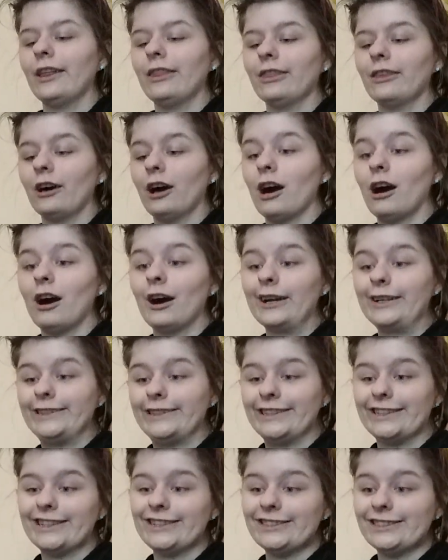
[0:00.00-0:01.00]
in the
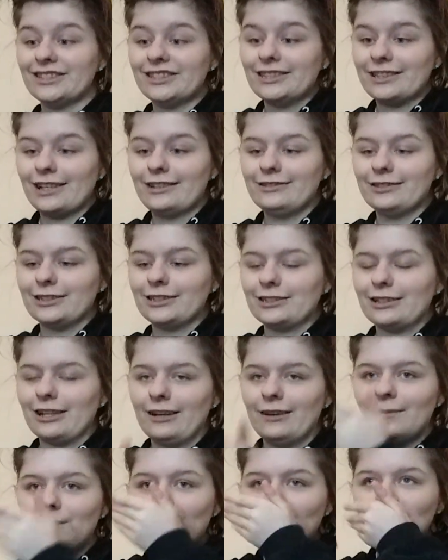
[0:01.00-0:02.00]
audience and
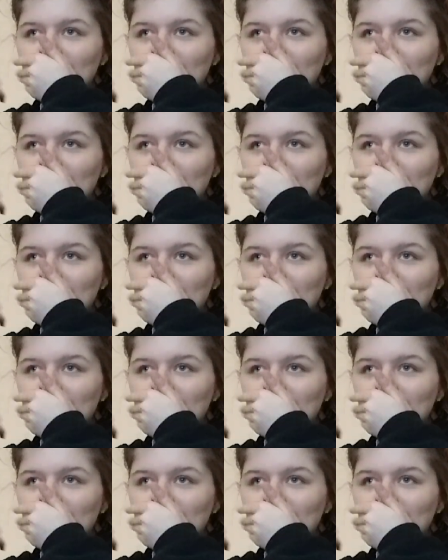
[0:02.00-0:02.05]
stuff.